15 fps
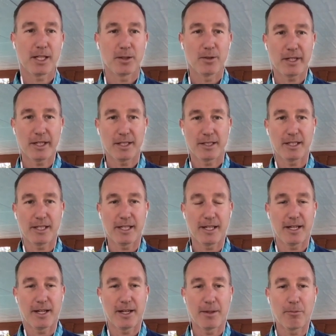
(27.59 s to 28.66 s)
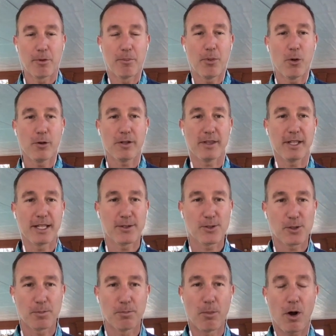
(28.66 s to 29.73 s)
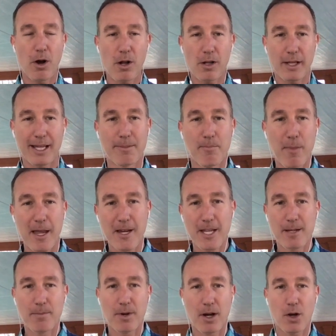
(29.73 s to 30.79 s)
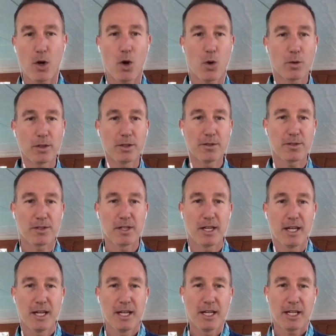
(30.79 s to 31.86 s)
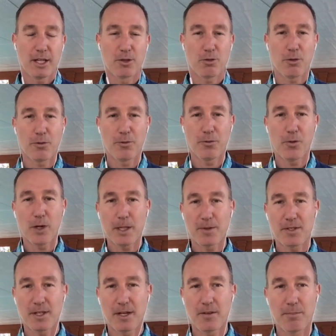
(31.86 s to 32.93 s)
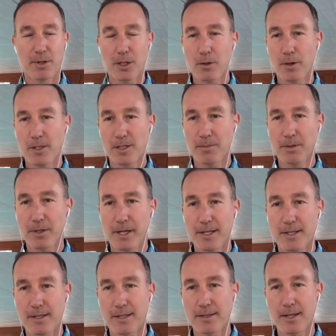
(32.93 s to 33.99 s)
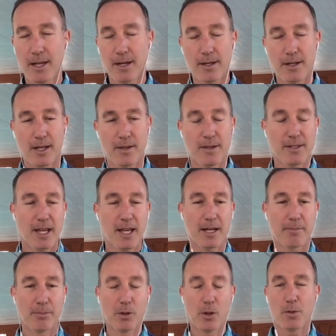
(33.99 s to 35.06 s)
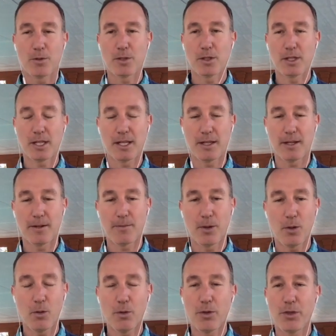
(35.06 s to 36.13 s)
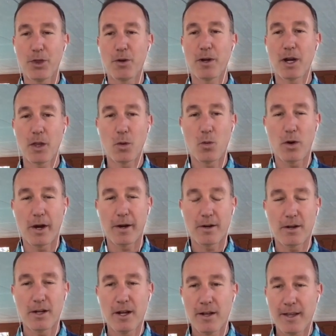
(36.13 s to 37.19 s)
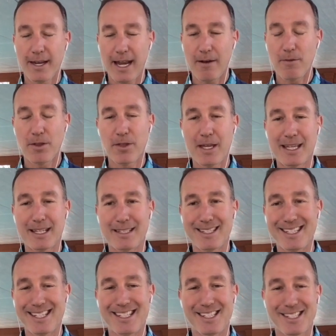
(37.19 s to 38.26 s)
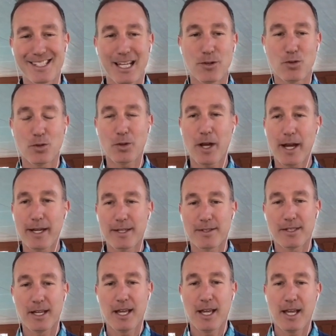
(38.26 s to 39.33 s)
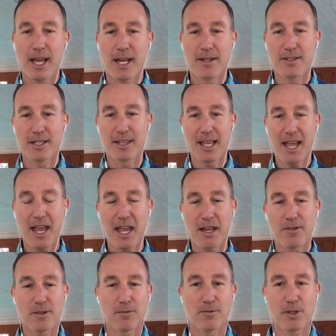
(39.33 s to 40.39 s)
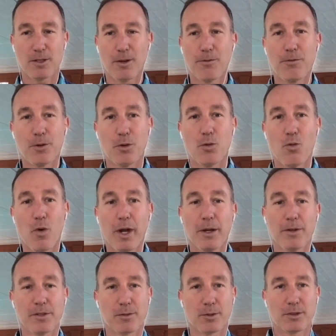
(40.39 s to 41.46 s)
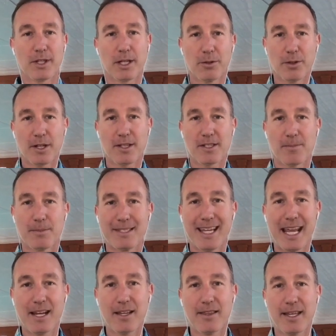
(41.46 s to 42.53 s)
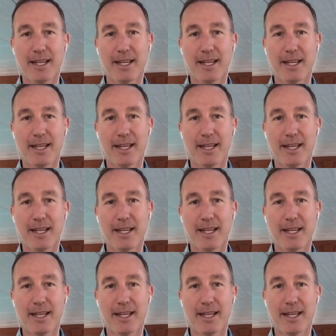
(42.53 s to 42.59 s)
take a look at a report that small and medium hodlers control 40% of the Bitcoin supply, says data. And this kind of blows the whole theory out of the water that everything is centralized and is in the hands of just a few whales. We're going to take a look at some data